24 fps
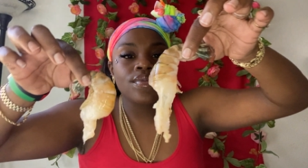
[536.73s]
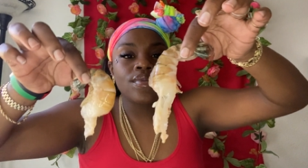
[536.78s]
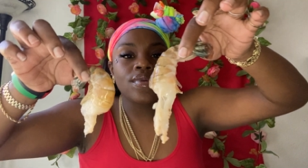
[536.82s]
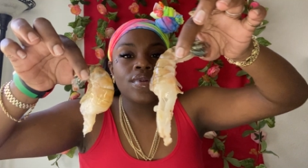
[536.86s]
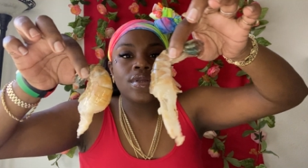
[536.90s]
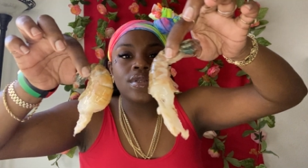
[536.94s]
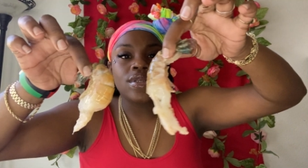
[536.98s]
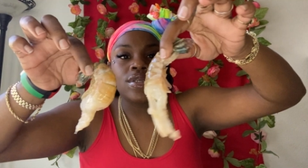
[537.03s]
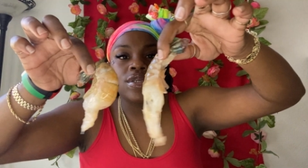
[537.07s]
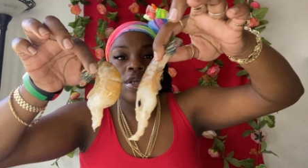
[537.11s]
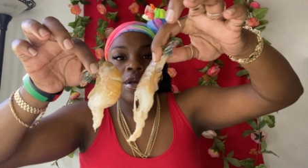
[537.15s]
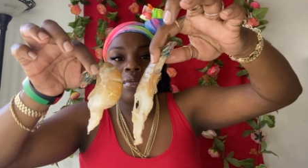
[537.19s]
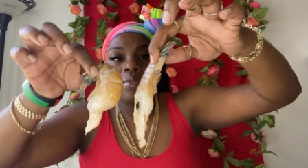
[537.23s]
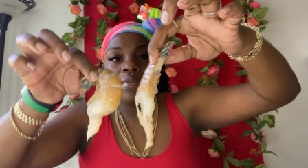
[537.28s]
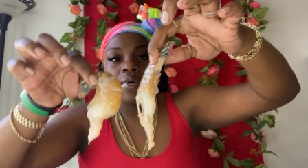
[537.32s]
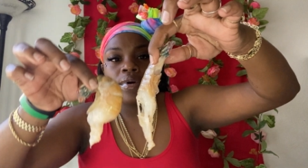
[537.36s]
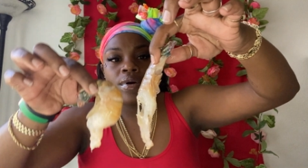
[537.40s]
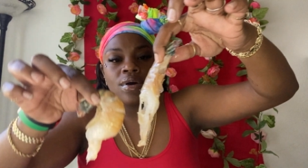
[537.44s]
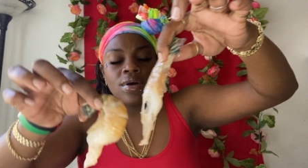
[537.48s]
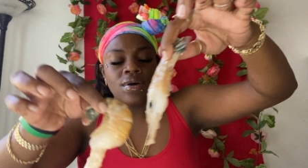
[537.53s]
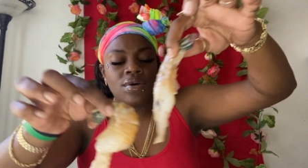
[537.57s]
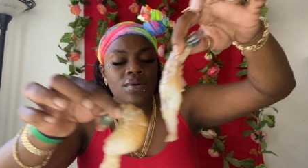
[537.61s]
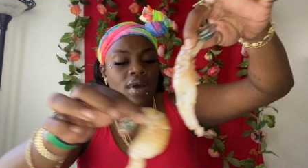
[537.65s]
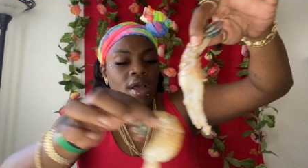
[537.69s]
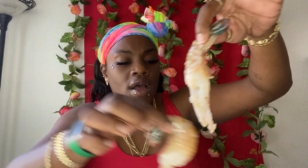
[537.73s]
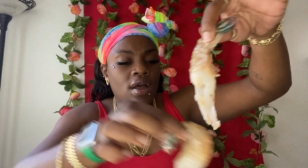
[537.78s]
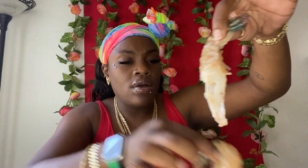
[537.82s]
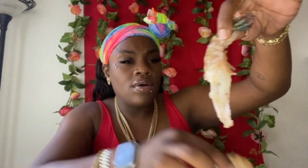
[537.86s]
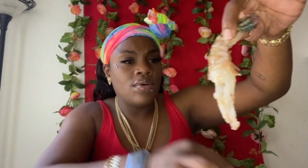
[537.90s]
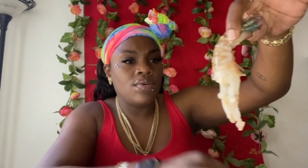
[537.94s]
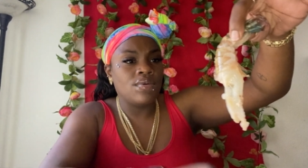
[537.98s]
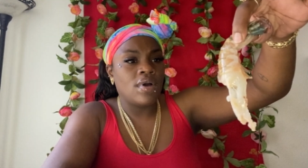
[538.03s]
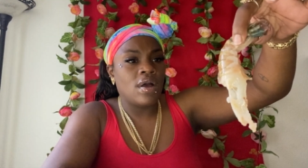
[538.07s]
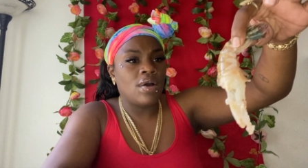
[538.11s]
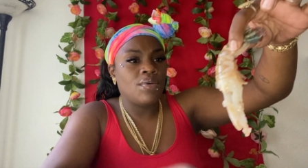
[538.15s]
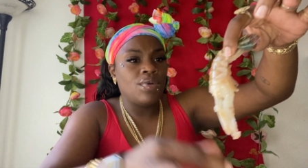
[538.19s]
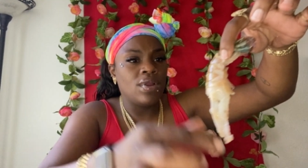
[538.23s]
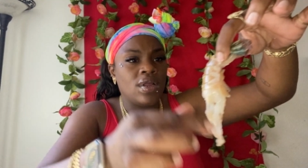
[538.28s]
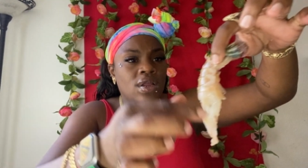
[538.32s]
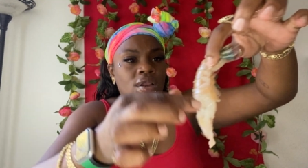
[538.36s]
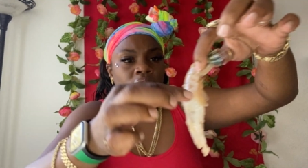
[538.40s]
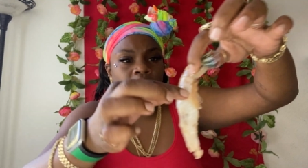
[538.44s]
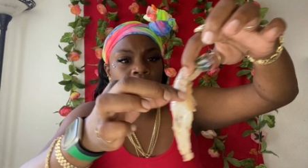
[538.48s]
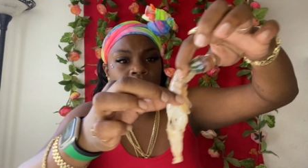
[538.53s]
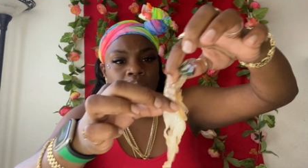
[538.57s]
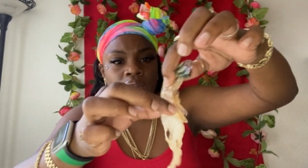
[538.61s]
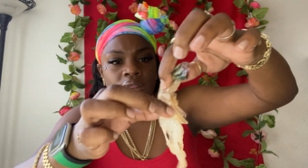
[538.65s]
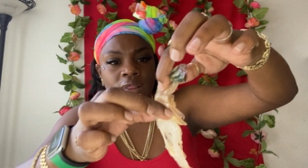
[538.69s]
The jumbo. Oh, I don't. I bet I
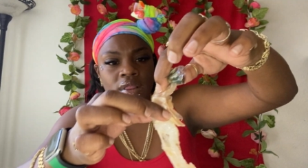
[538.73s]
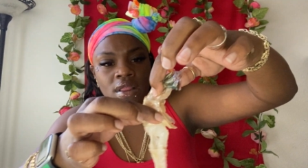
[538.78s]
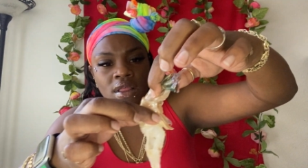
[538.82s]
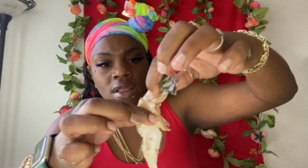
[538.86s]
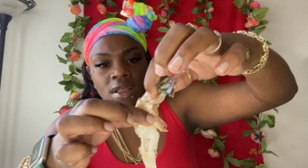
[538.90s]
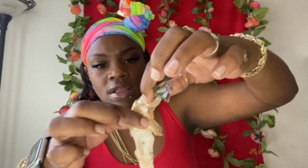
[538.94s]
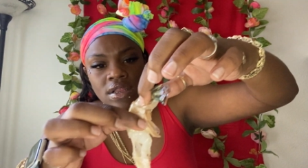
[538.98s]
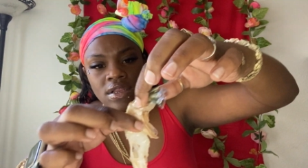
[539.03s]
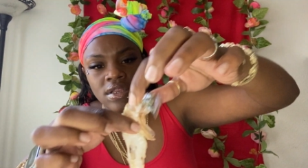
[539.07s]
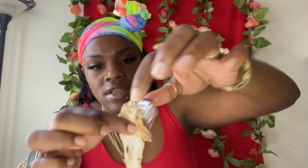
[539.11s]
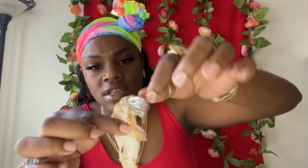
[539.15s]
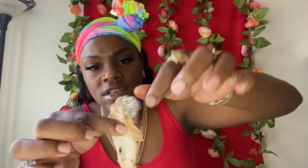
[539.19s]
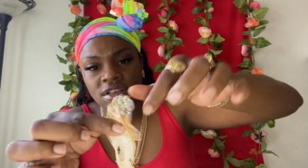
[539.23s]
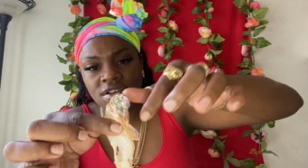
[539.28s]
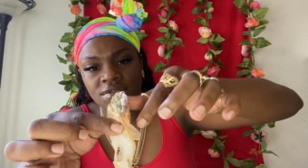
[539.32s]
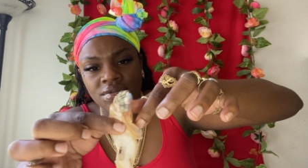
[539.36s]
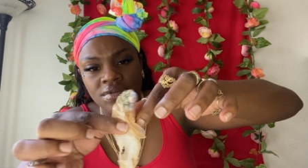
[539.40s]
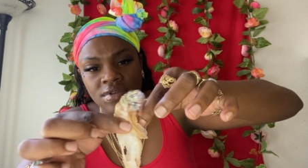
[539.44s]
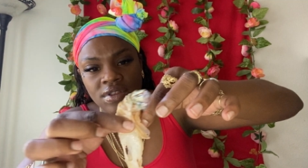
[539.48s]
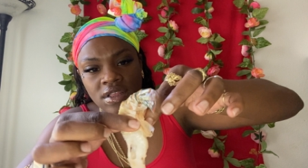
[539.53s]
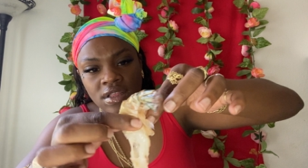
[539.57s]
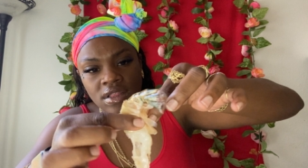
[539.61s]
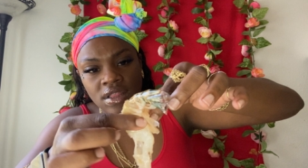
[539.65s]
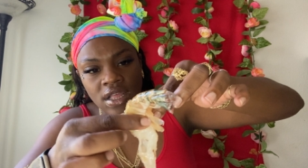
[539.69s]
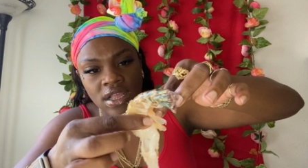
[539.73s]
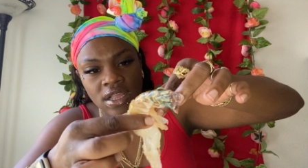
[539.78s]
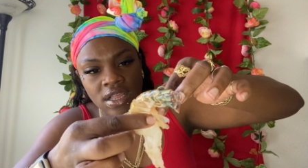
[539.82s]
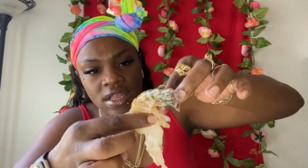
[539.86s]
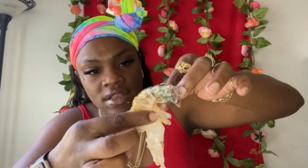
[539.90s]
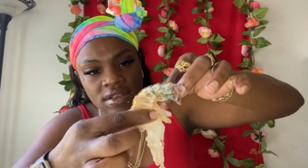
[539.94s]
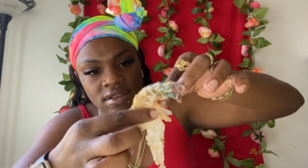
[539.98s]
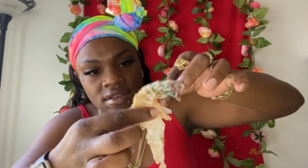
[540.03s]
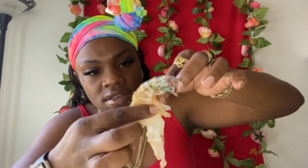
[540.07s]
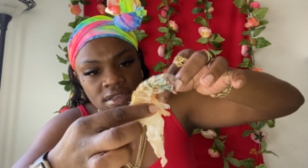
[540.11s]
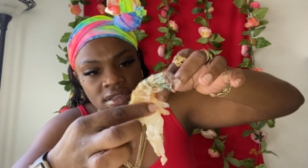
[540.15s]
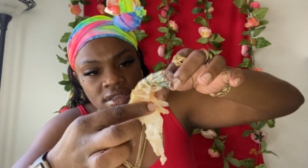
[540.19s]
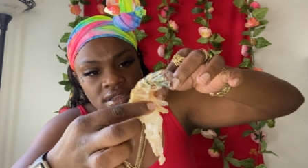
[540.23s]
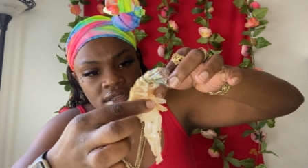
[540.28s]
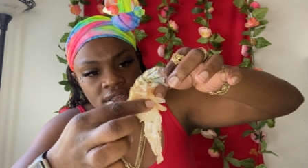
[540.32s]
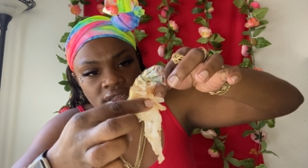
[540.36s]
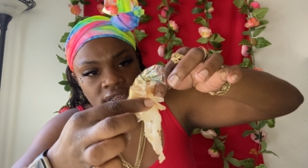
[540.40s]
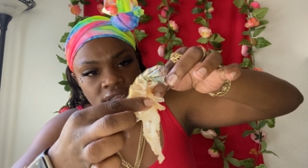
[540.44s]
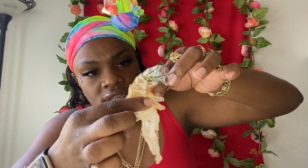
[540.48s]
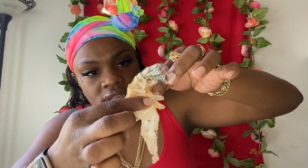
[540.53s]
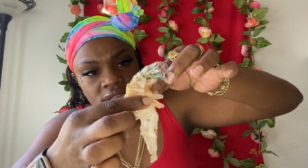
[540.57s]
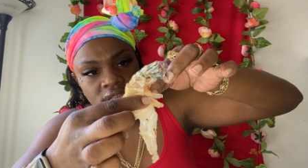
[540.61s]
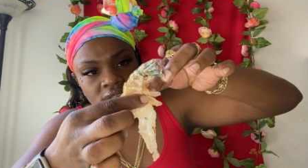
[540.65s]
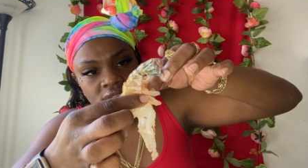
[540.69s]
don't. This would look like it's.
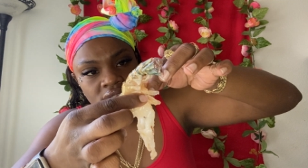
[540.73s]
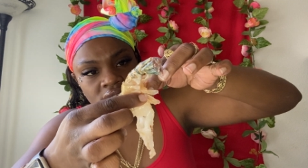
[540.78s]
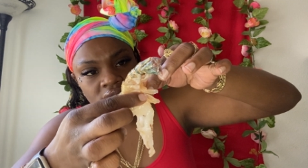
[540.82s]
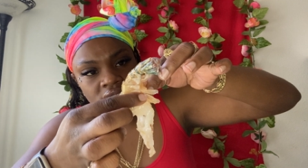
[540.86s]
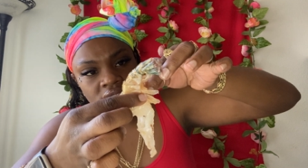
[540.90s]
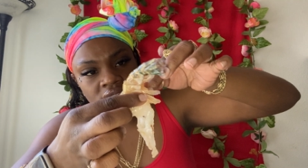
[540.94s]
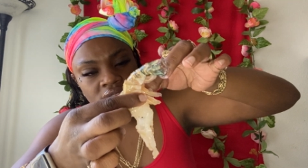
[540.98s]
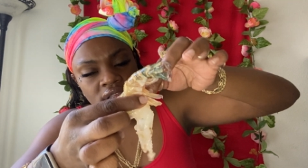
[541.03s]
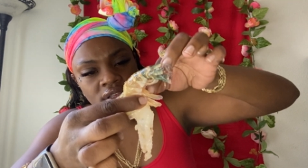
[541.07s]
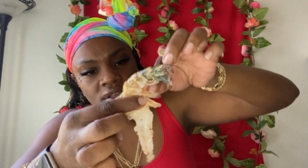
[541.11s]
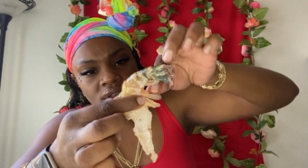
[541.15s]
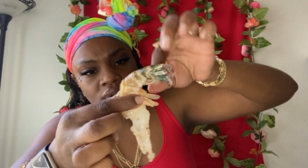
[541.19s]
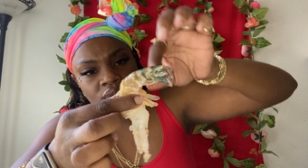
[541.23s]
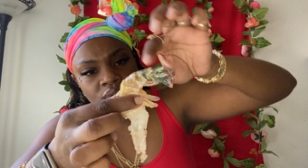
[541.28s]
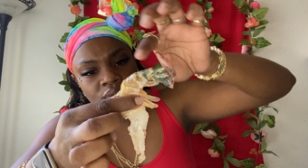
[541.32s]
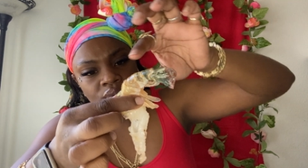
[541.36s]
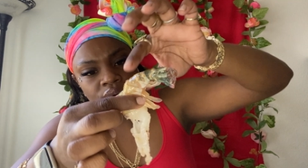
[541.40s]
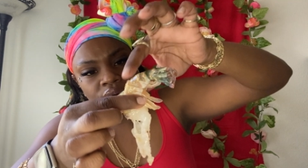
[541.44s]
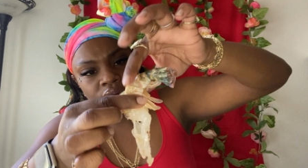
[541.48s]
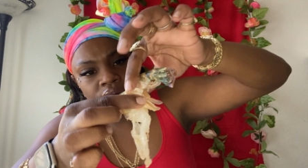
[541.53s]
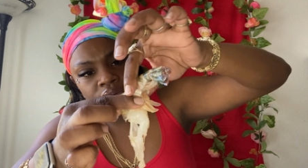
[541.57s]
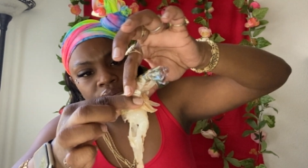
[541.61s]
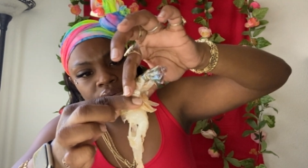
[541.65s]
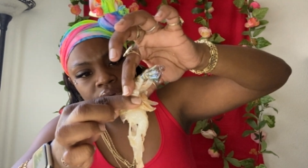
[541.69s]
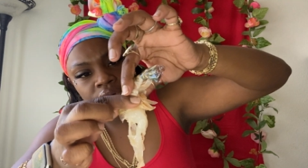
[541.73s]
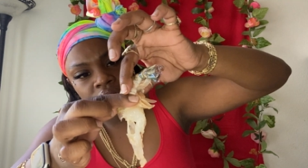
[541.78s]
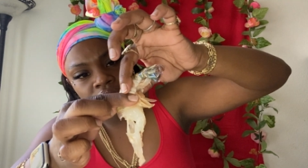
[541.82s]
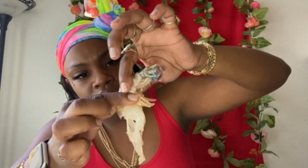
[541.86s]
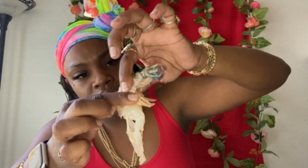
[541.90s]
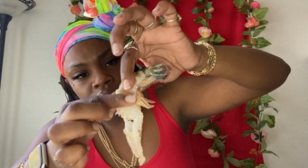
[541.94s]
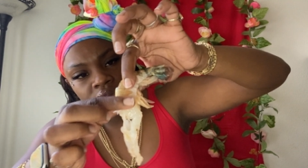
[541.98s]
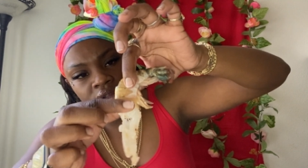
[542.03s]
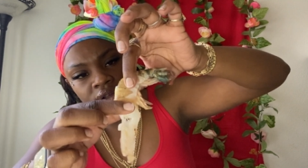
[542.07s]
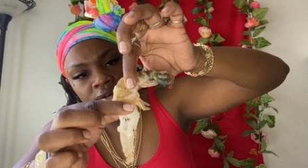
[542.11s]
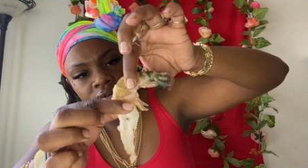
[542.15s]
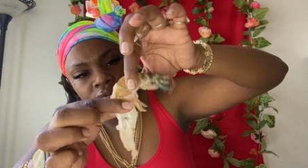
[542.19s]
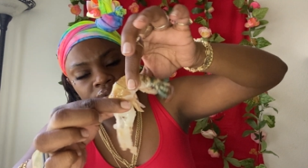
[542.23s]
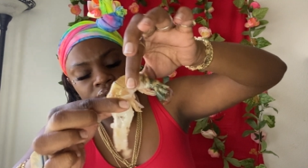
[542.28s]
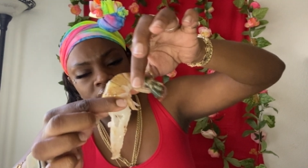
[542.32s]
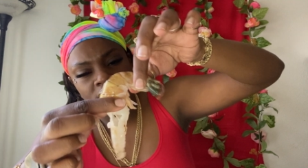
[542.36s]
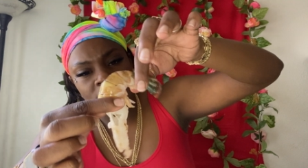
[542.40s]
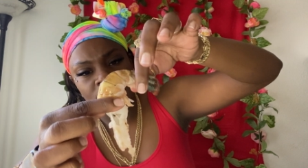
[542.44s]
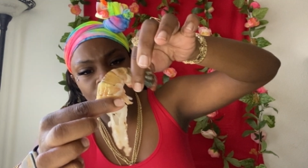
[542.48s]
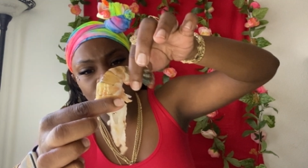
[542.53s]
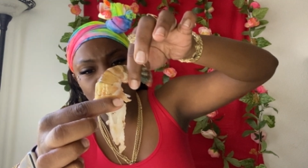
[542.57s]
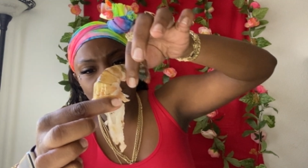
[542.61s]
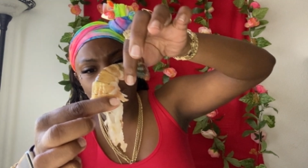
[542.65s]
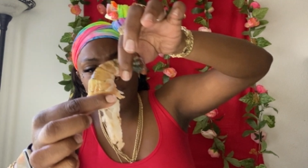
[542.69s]
Well, we're gonna we're gonna we're
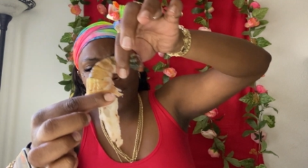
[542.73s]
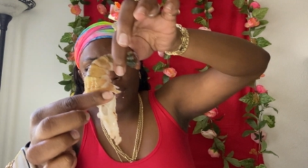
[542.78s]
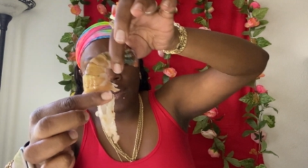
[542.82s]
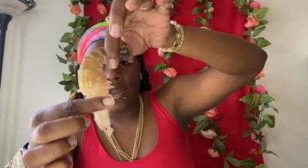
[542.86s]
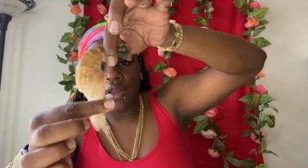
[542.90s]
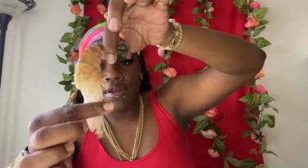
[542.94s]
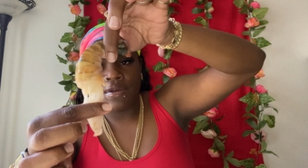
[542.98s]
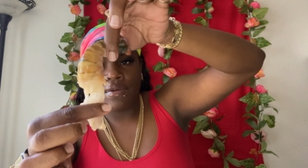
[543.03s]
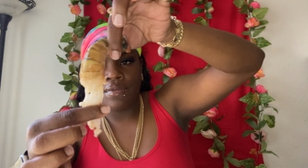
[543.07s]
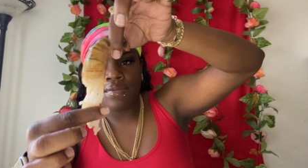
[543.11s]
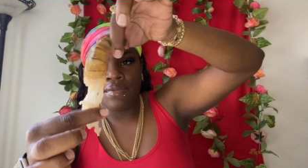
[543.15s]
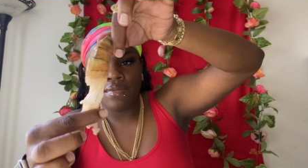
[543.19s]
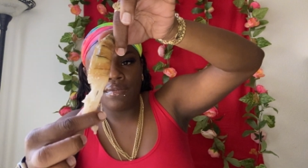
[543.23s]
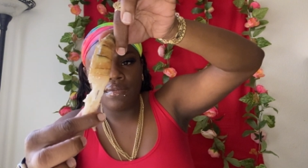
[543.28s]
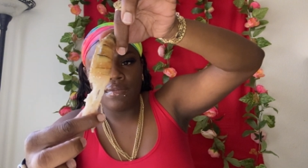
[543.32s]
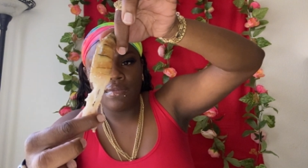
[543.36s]
gonna work with him.